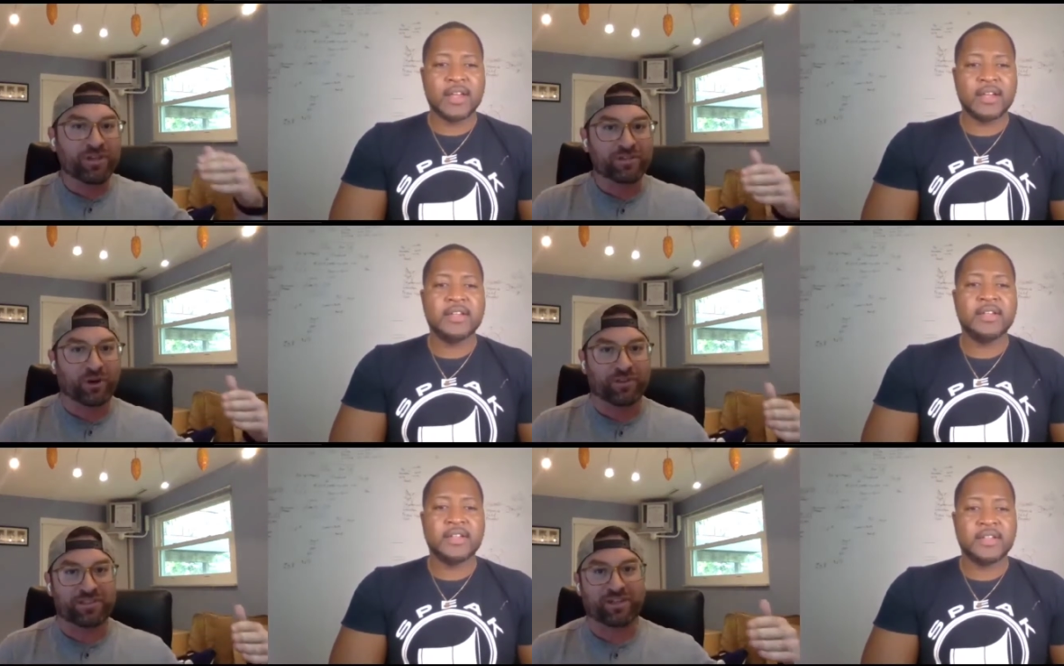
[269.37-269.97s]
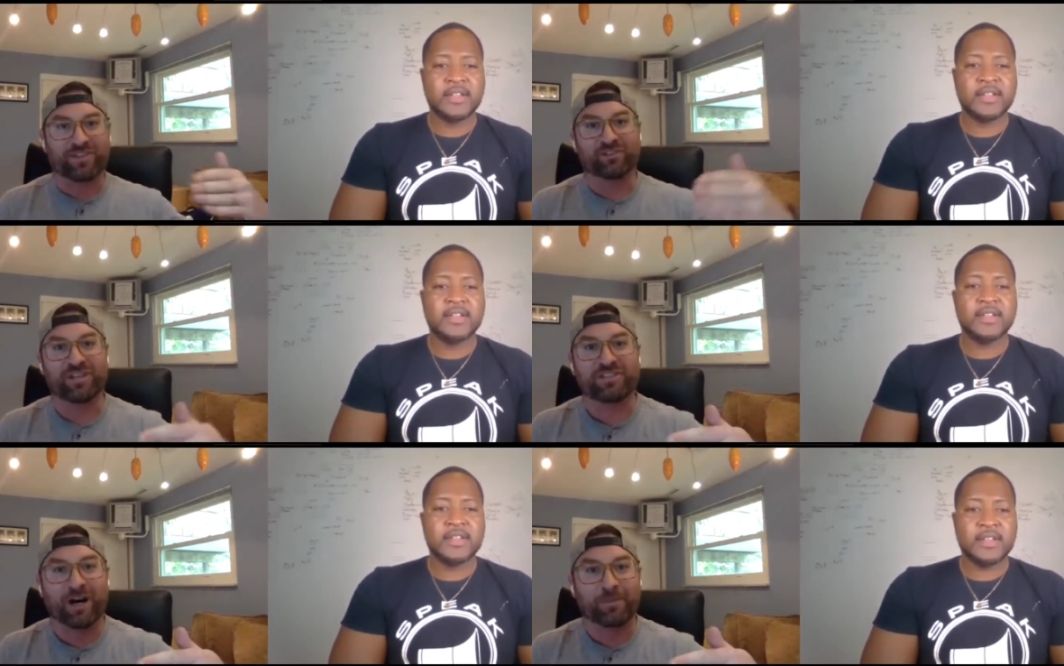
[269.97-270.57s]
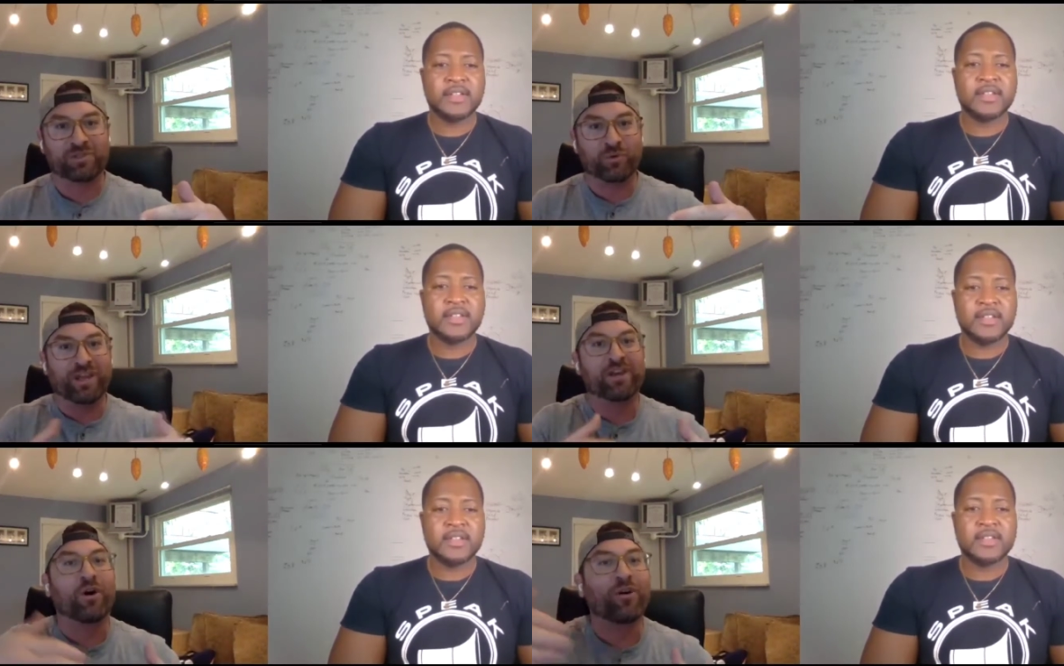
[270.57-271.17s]
Speaker 1: really is what leads up to
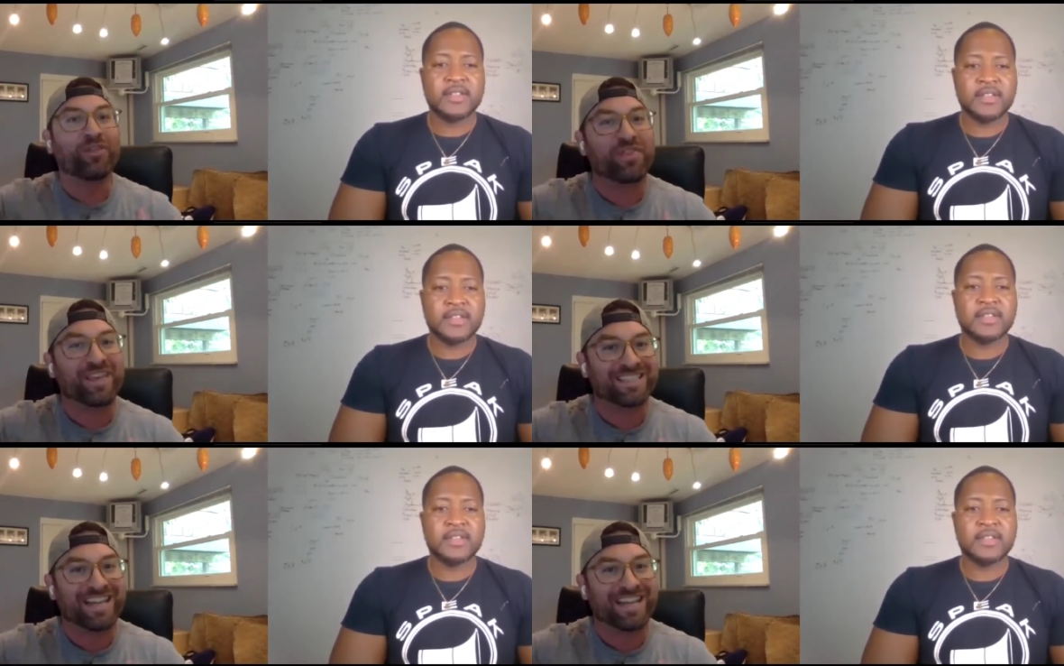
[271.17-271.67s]
it and all the things that